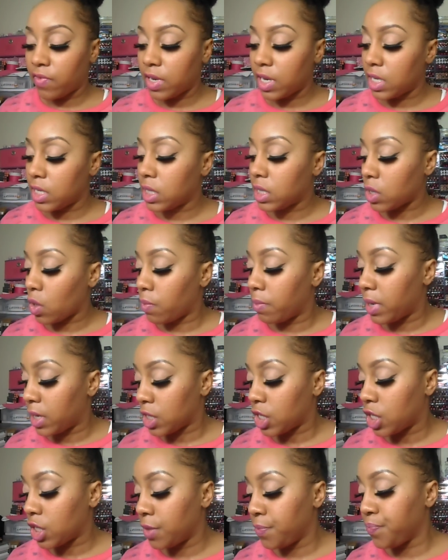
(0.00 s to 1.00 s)
Vivani so
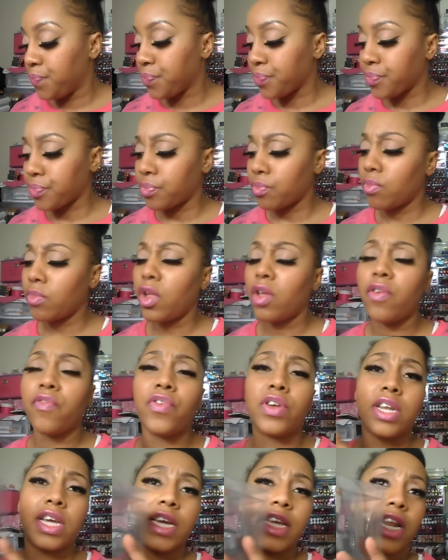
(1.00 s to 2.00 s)
much
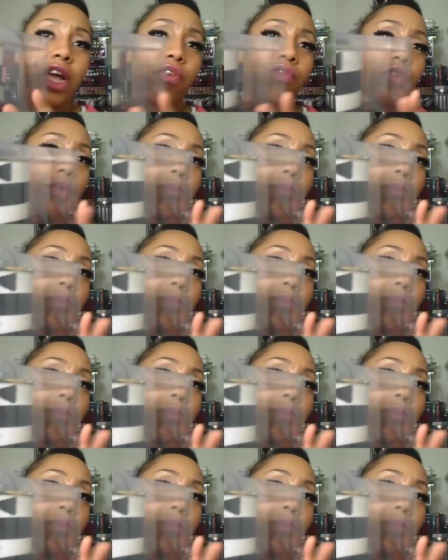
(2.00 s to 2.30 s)
for looking